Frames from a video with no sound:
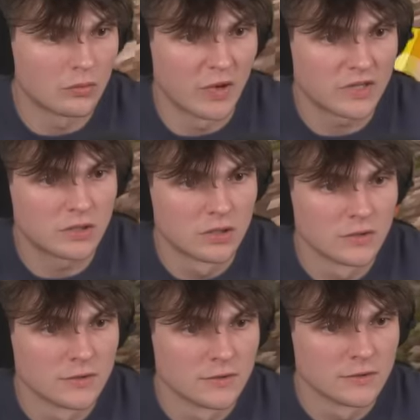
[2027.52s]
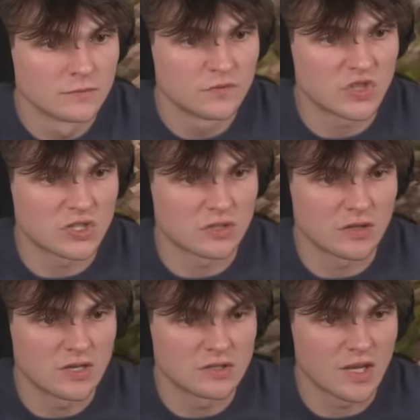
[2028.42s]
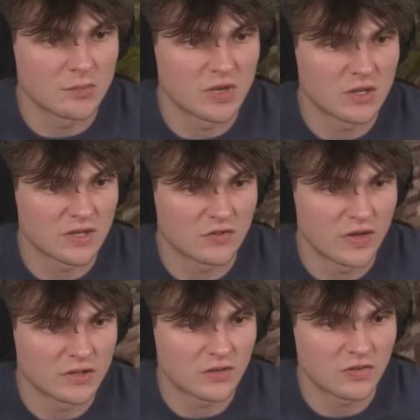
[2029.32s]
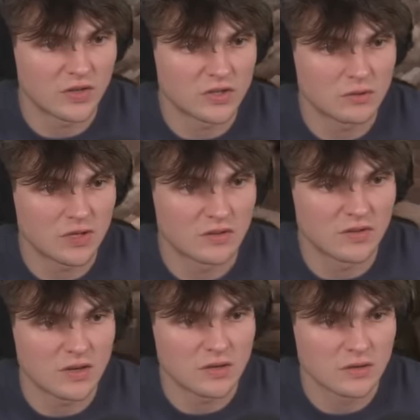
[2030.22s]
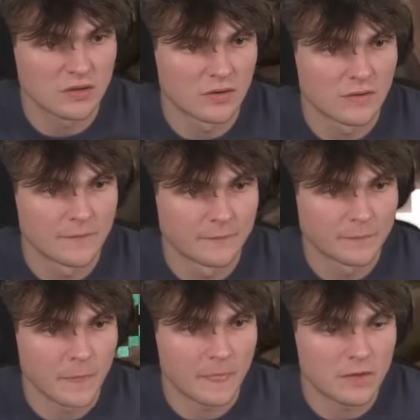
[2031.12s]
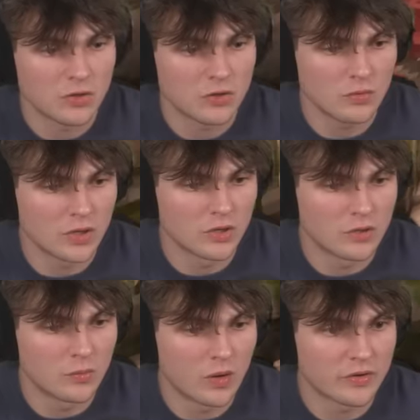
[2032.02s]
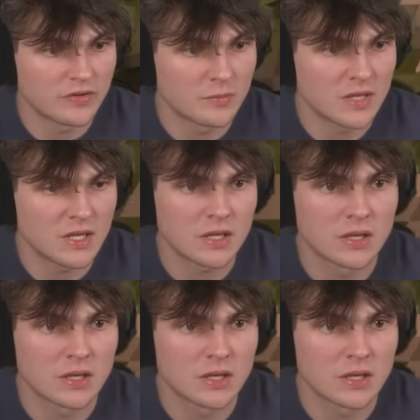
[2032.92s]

my... Jeez, okay, you scared me. That's fine, that's fine. You I can take. You are not a worry to me.